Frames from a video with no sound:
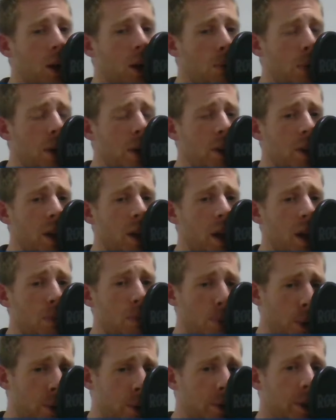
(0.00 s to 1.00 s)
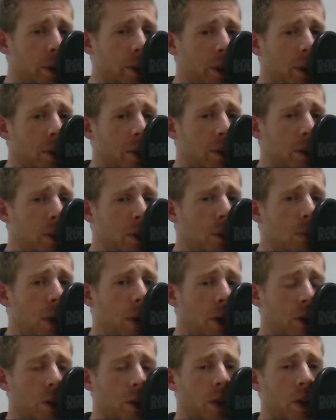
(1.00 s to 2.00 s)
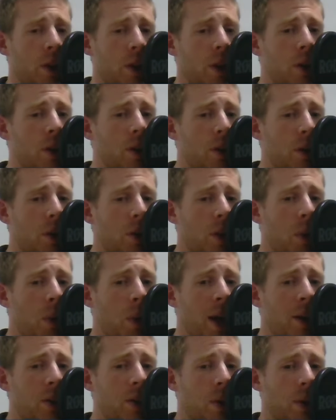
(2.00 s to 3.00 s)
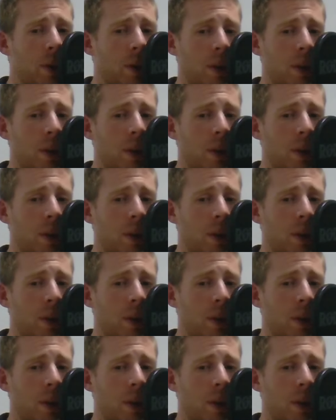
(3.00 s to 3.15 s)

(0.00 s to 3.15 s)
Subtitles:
but it puzzled her too much, so she went on.